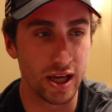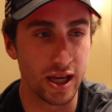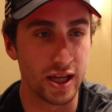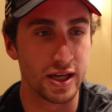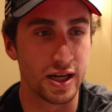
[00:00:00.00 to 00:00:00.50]

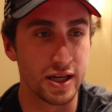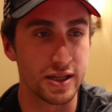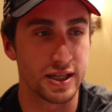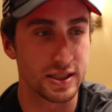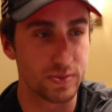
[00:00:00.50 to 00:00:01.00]
and
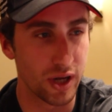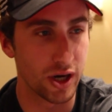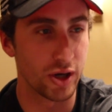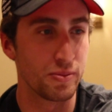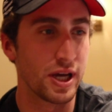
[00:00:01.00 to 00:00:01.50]
it gets
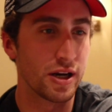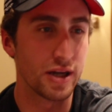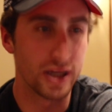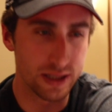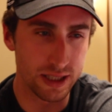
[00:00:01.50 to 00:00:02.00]
better and better,
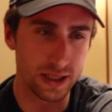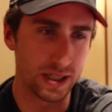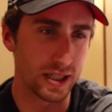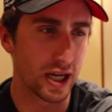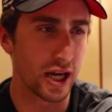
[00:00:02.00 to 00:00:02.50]
and it's
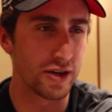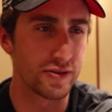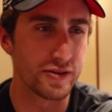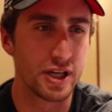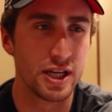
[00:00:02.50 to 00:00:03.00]
easy to kind
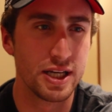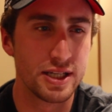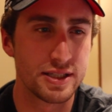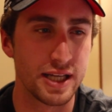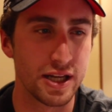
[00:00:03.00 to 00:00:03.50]
of
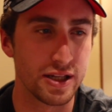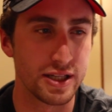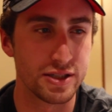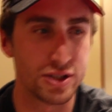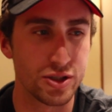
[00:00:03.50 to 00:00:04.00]
settle
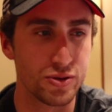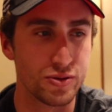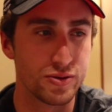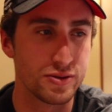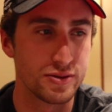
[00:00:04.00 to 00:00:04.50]

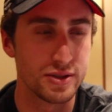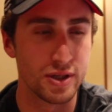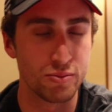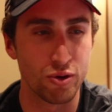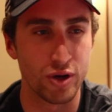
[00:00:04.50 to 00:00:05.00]
into
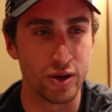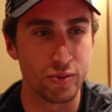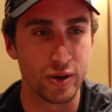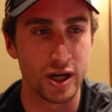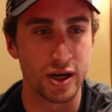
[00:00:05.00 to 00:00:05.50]
a
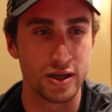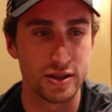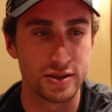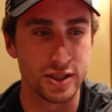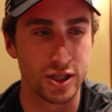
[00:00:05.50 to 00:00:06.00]
point where,
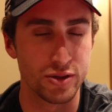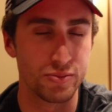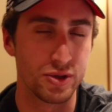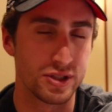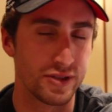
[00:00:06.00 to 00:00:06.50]
you know, the
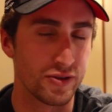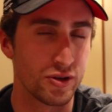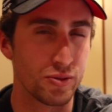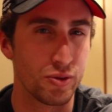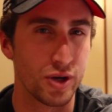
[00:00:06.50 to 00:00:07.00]
most
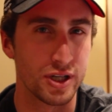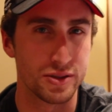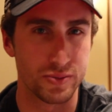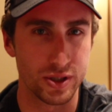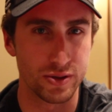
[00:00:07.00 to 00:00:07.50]
difficult point
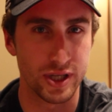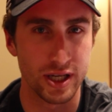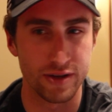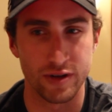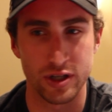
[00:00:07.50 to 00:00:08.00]
is when you
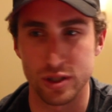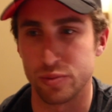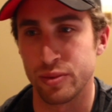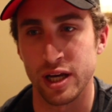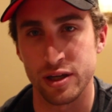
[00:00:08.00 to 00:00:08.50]
get
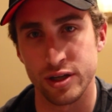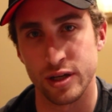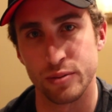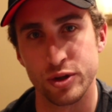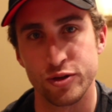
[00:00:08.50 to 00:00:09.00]
function back, you
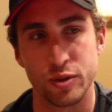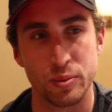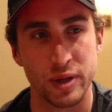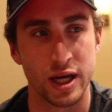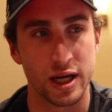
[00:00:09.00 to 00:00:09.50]
get
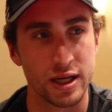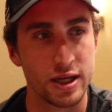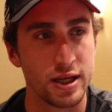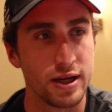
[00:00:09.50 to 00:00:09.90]
movement back,